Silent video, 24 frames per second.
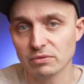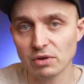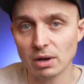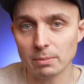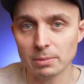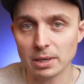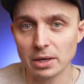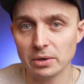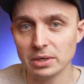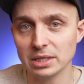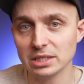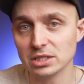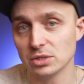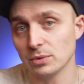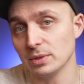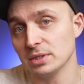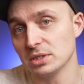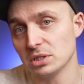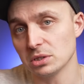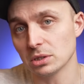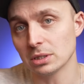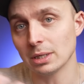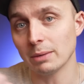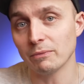uploading to
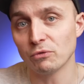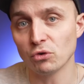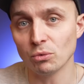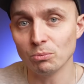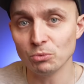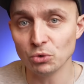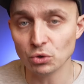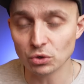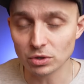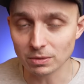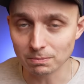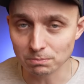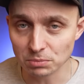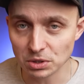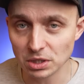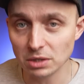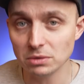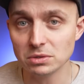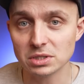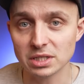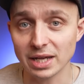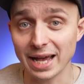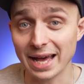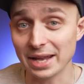Instagram from your
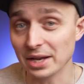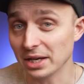computer, and